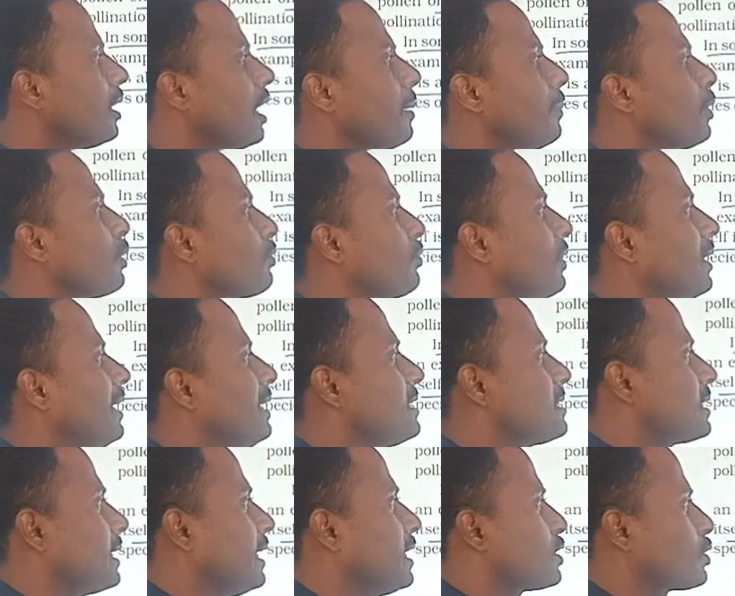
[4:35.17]
Amarphallus
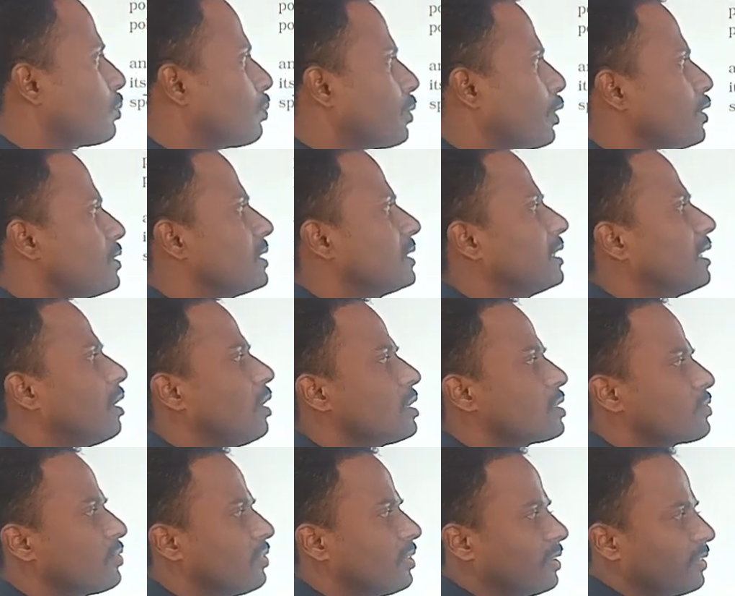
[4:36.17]
it is produced in
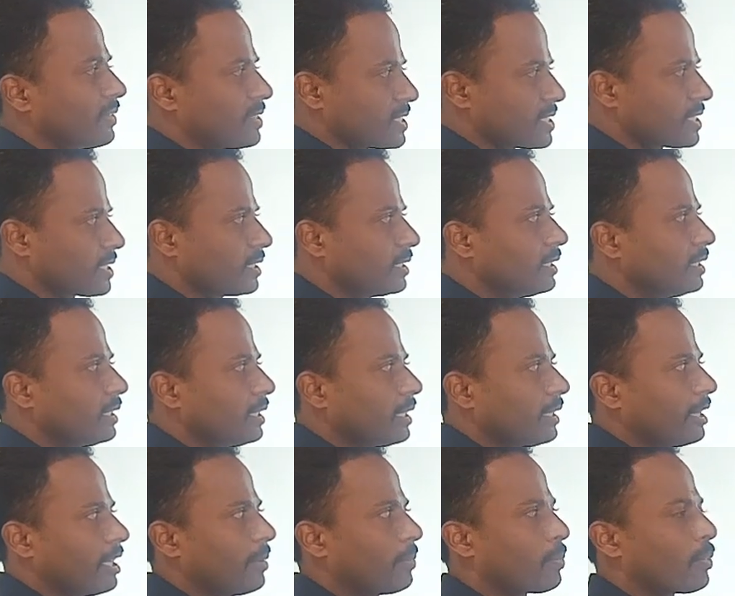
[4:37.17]
large flowers.
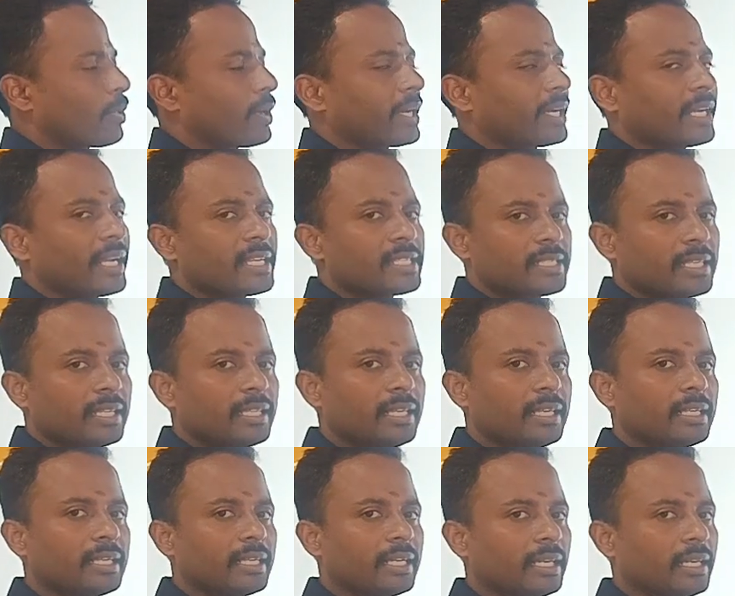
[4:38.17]
They protect as in
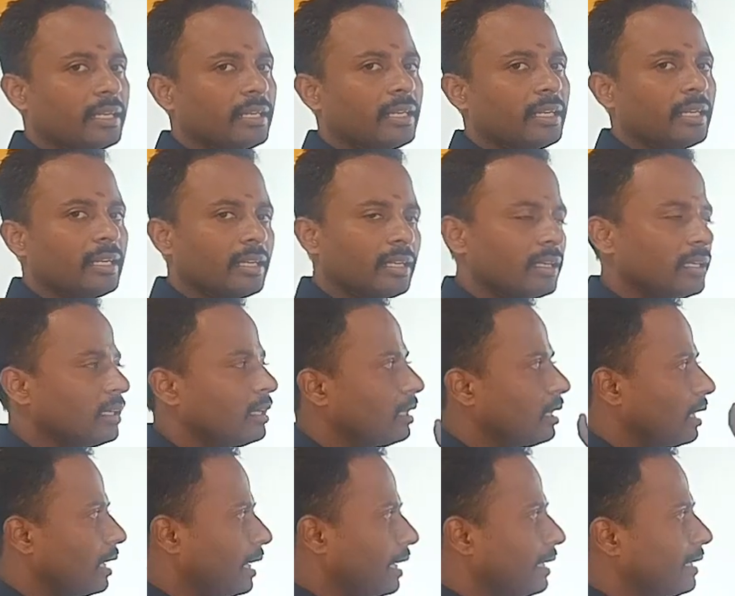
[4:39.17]
that
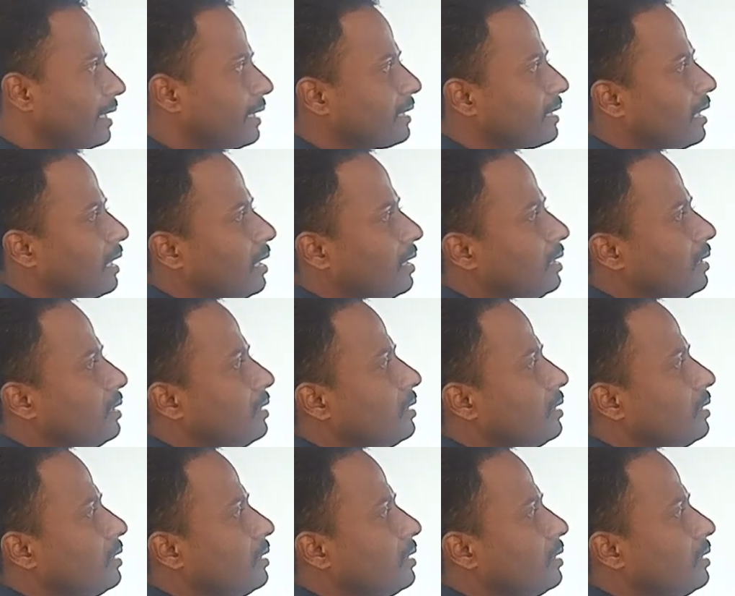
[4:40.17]
enter the